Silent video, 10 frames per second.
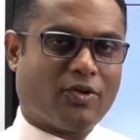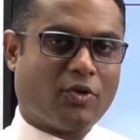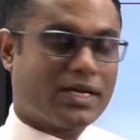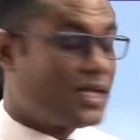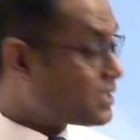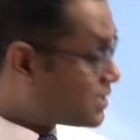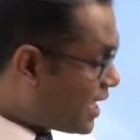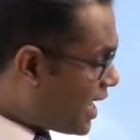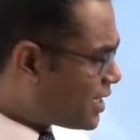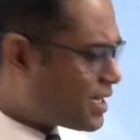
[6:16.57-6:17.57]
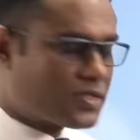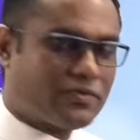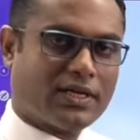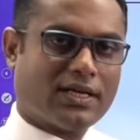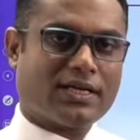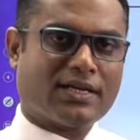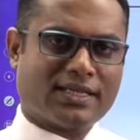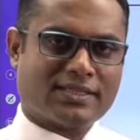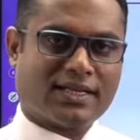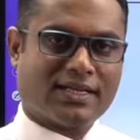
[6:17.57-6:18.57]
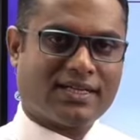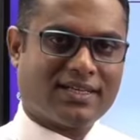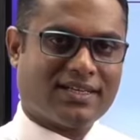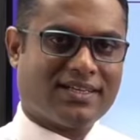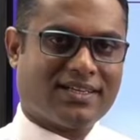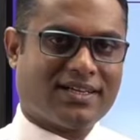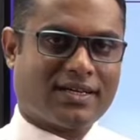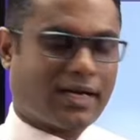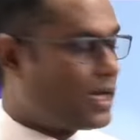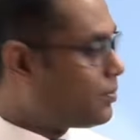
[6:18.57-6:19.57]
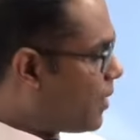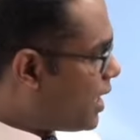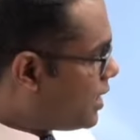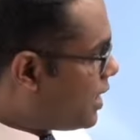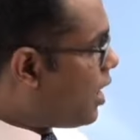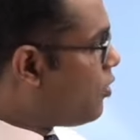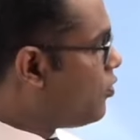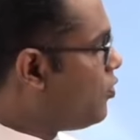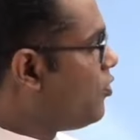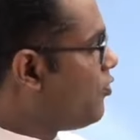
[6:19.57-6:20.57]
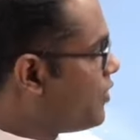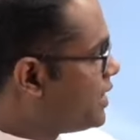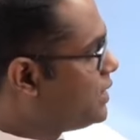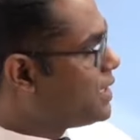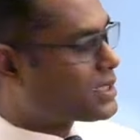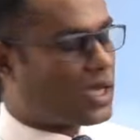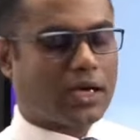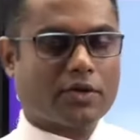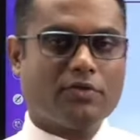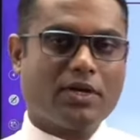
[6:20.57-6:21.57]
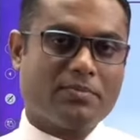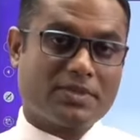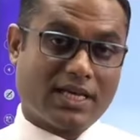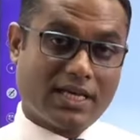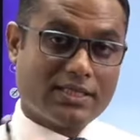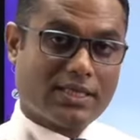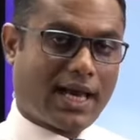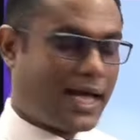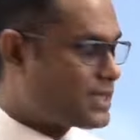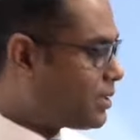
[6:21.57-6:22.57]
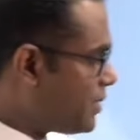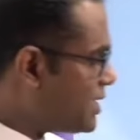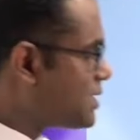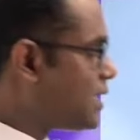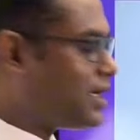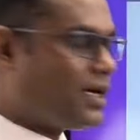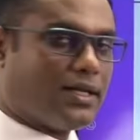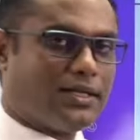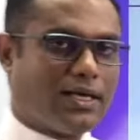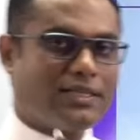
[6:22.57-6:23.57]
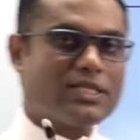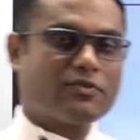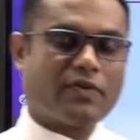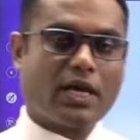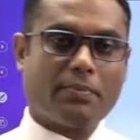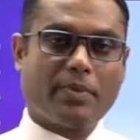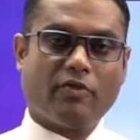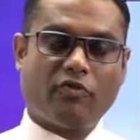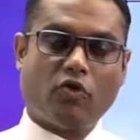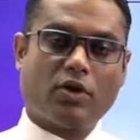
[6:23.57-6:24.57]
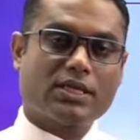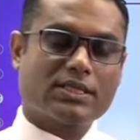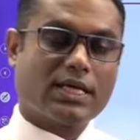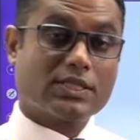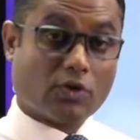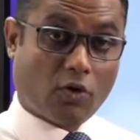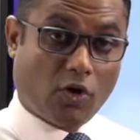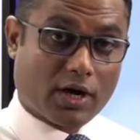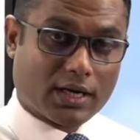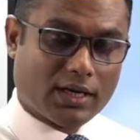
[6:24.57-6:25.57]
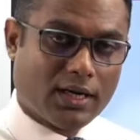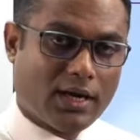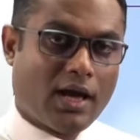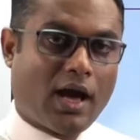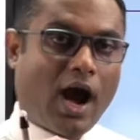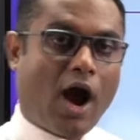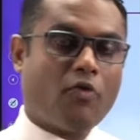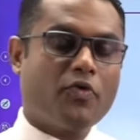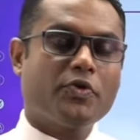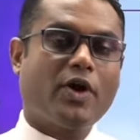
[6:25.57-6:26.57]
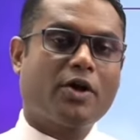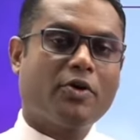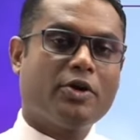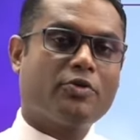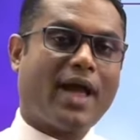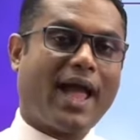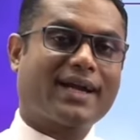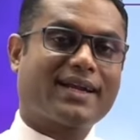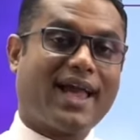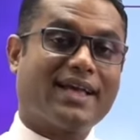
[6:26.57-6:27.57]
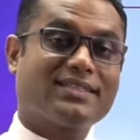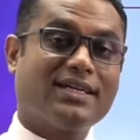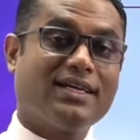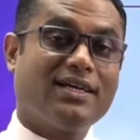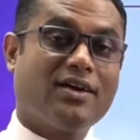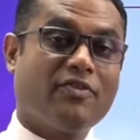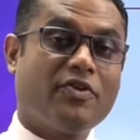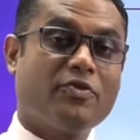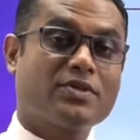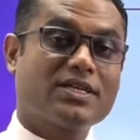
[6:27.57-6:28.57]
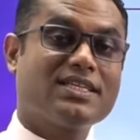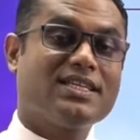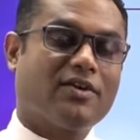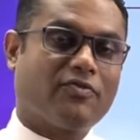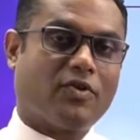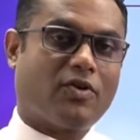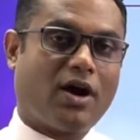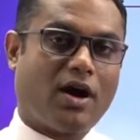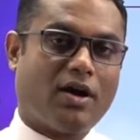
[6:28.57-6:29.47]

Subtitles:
Auditing standards were tested, right? But now, with this curriculum change, as I mentioned earlier, this paper focuses on how you are going to act as a future CFO.